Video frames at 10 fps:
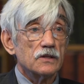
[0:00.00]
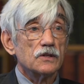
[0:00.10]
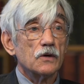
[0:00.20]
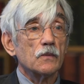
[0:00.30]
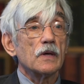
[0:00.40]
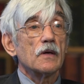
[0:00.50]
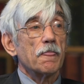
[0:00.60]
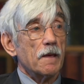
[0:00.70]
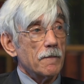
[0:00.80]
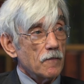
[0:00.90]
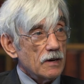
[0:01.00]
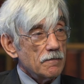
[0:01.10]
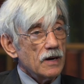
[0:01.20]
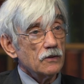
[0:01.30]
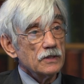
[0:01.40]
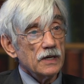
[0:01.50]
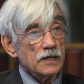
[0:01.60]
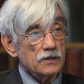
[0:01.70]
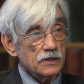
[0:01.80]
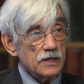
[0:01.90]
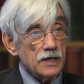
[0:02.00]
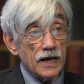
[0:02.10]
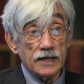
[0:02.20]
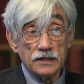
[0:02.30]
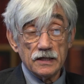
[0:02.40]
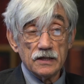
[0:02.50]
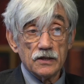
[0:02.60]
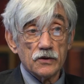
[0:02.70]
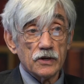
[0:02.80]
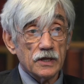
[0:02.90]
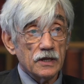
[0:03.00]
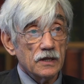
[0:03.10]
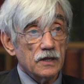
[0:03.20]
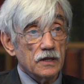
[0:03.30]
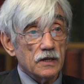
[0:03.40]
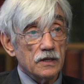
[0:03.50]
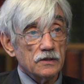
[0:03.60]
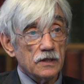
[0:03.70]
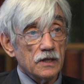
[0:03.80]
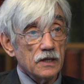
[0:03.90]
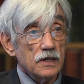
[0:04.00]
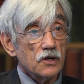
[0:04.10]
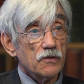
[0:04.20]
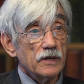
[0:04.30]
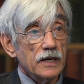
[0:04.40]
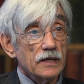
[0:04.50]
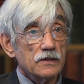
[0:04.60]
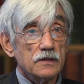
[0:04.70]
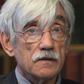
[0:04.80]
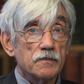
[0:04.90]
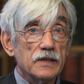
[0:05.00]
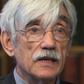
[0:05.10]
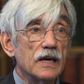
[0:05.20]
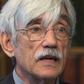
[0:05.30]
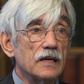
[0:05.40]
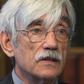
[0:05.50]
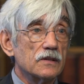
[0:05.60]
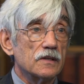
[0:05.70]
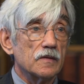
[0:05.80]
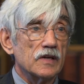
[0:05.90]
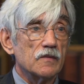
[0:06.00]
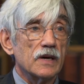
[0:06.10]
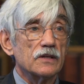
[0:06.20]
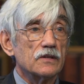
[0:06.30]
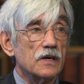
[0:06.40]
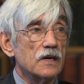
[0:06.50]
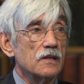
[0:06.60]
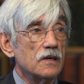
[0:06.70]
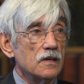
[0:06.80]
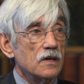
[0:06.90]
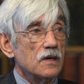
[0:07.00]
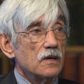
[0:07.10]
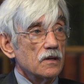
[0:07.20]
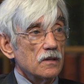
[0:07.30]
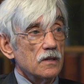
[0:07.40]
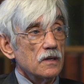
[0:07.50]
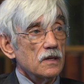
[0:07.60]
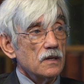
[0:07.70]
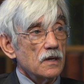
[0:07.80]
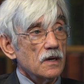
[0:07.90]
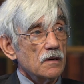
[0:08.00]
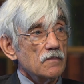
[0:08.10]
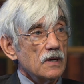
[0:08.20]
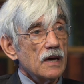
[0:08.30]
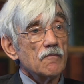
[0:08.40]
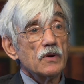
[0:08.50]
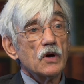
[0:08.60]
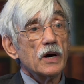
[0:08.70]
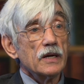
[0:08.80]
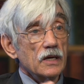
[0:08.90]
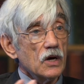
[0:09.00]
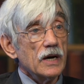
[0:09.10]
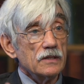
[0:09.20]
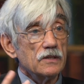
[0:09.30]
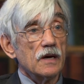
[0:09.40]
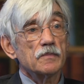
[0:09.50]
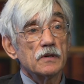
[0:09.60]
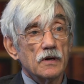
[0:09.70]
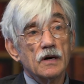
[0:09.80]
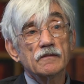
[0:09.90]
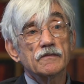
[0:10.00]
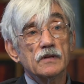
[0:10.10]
so what Muller does in 1930 is that he creates the beginnings, you might say the embryonic concept of